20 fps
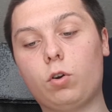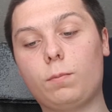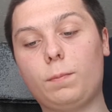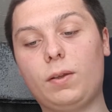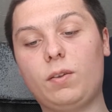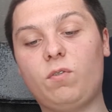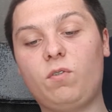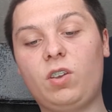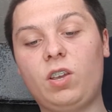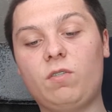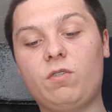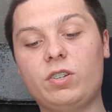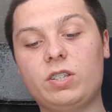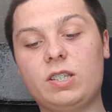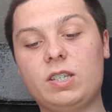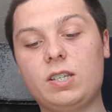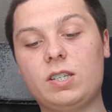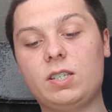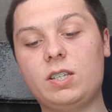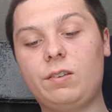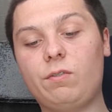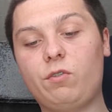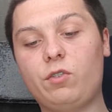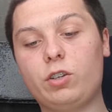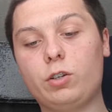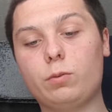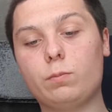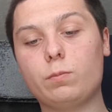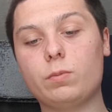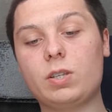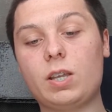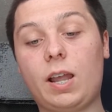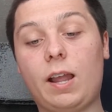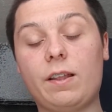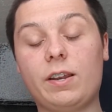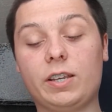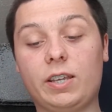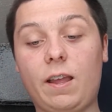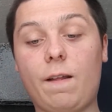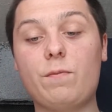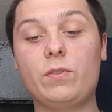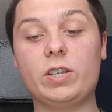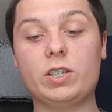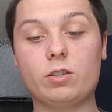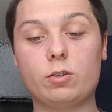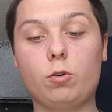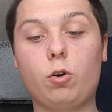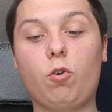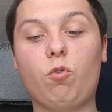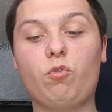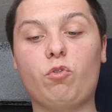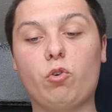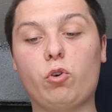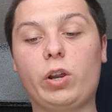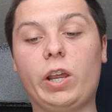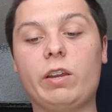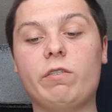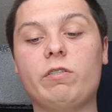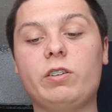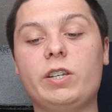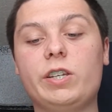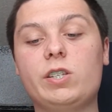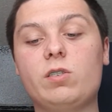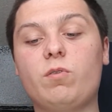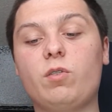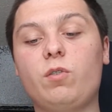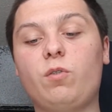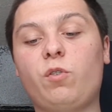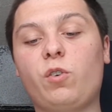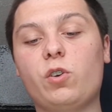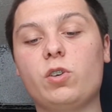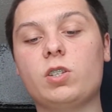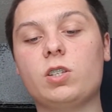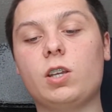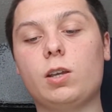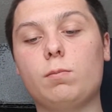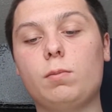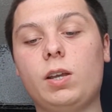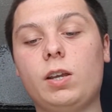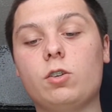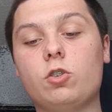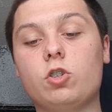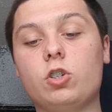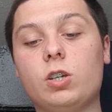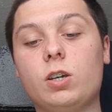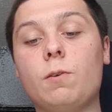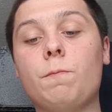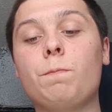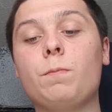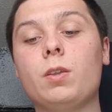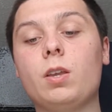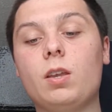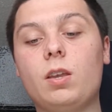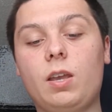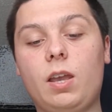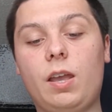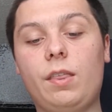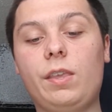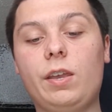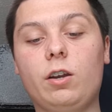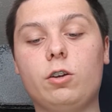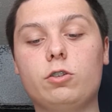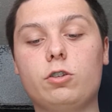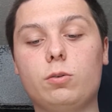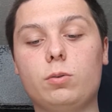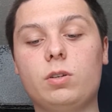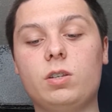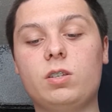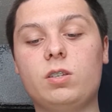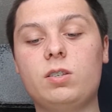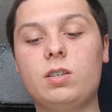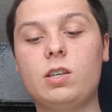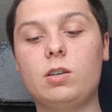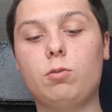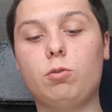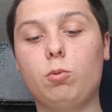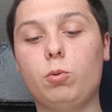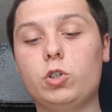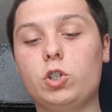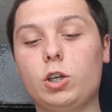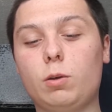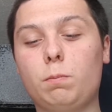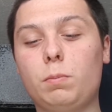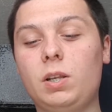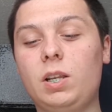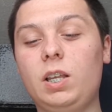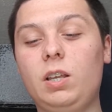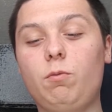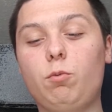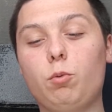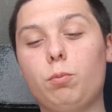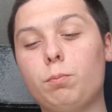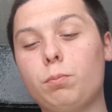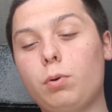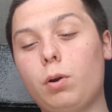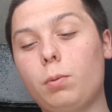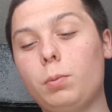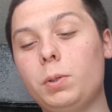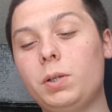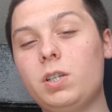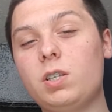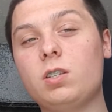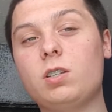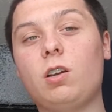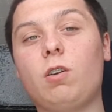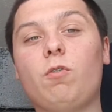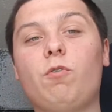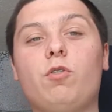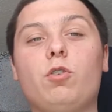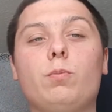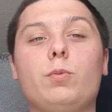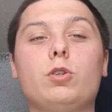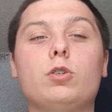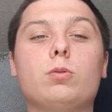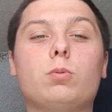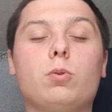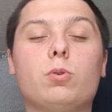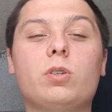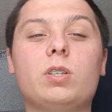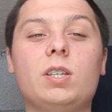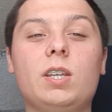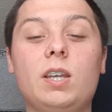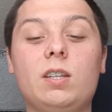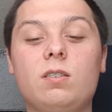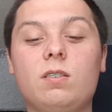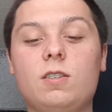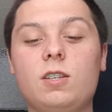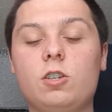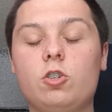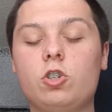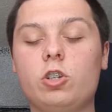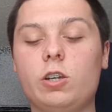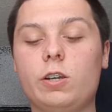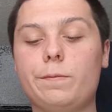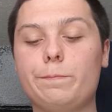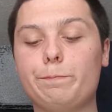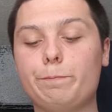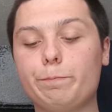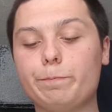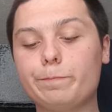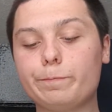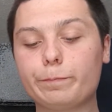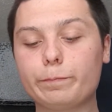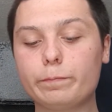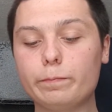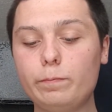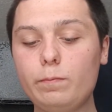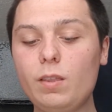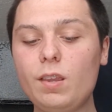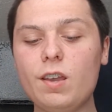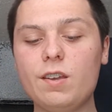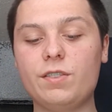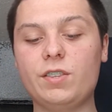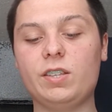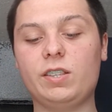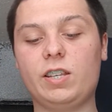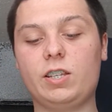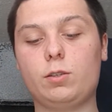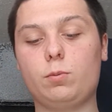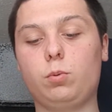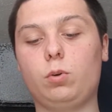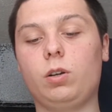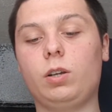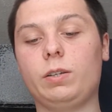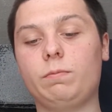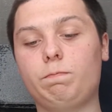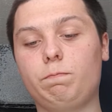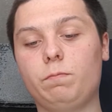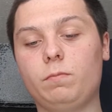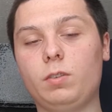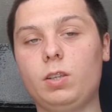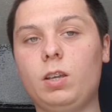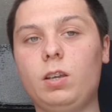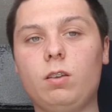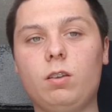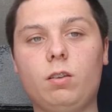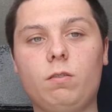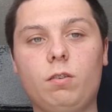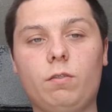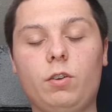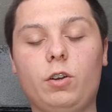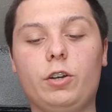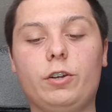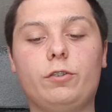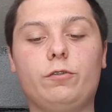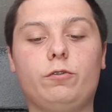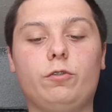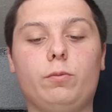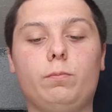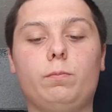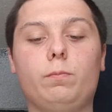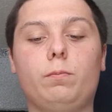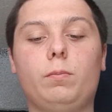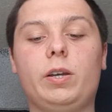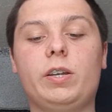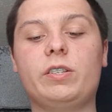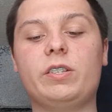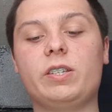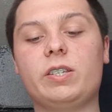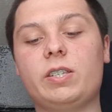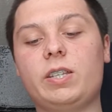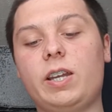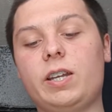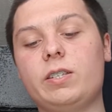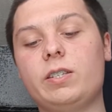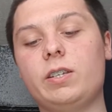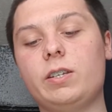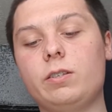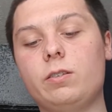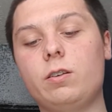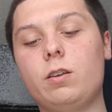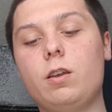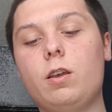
of my favourite Disney films, and again this got a 4K release for the first time last year, and they are doing a sequel which I believe will probably start filming towards the end of this year. I think that's what I heard from my understanding.